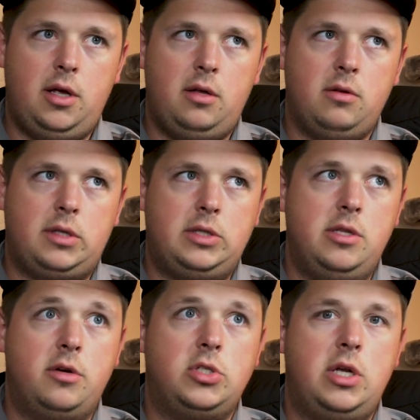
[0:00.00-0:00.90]
like
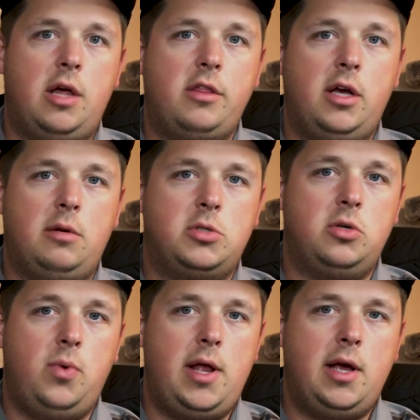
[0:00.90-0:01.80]
there's nothing and I'm
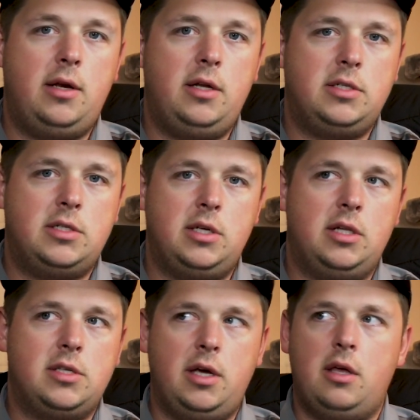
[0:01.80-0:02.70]
still waiting on discs,
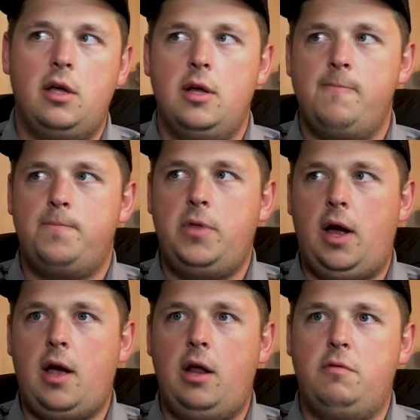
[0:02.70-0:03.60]
it's like
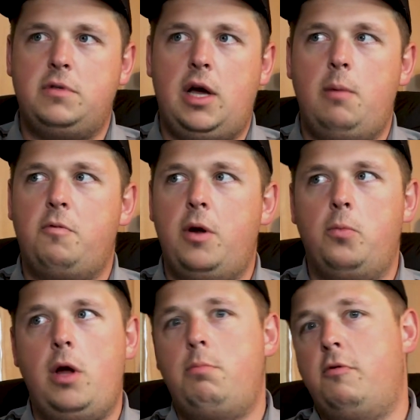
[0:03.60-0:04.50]
that kind of time
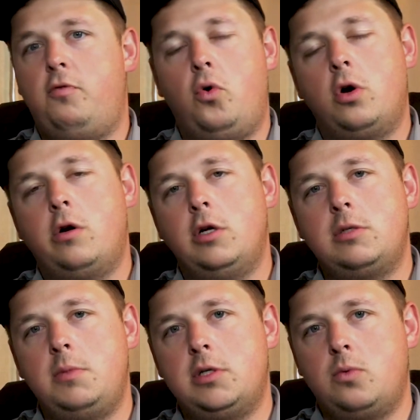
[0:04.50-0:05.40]
frame right before
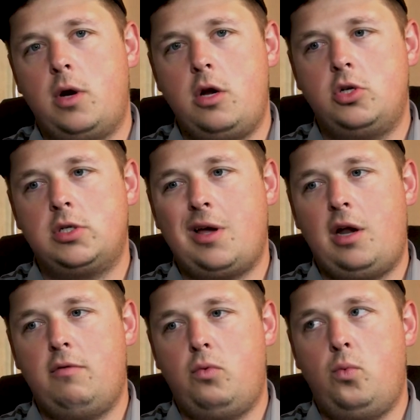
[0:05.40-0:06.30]
Christmas where you're just
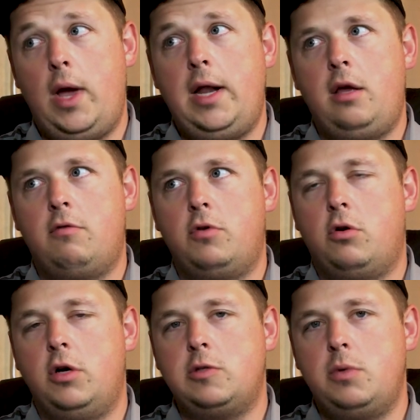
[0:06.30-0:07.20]
kind of waiting for
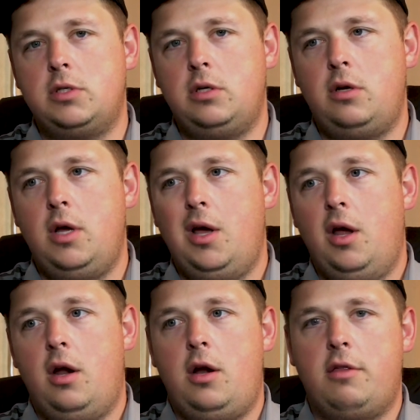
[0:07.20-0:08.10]
Christmas and
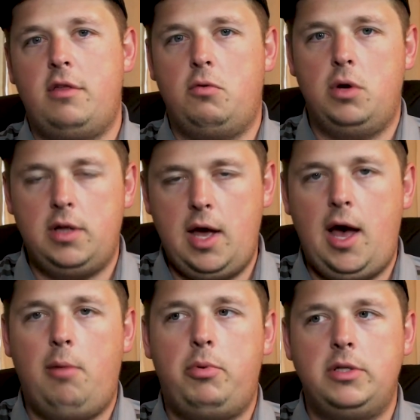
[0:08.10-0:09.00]
nothing really
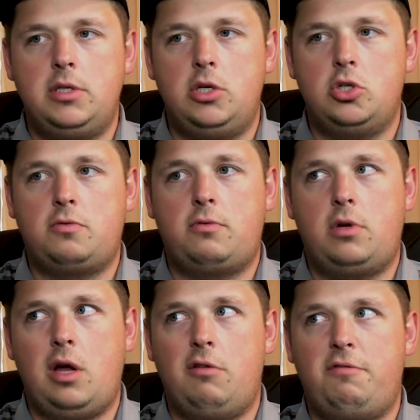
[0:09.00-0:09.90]
happens, and it just
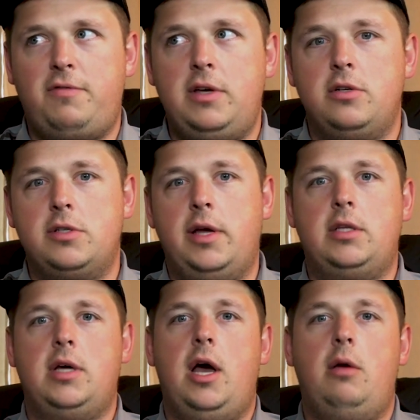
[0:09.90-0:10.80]
kind of feels like
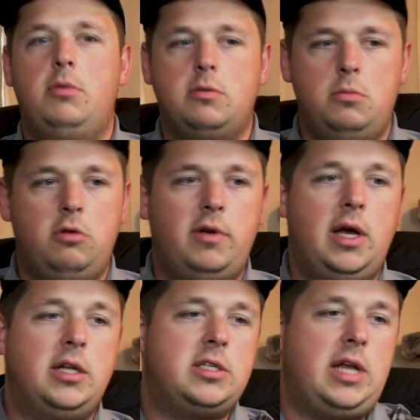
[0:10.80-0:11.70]
time is moving
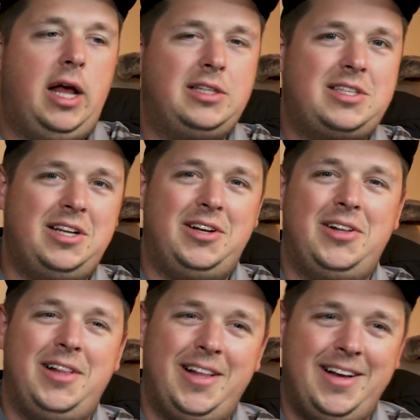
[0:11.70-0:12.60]
at a
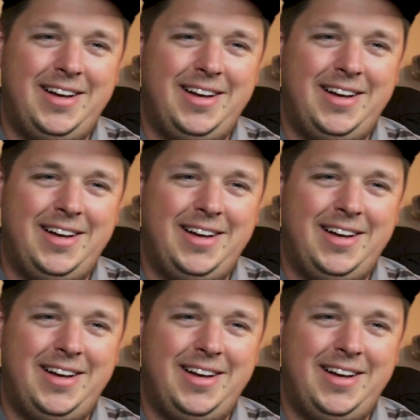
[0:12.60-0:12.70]
standstill.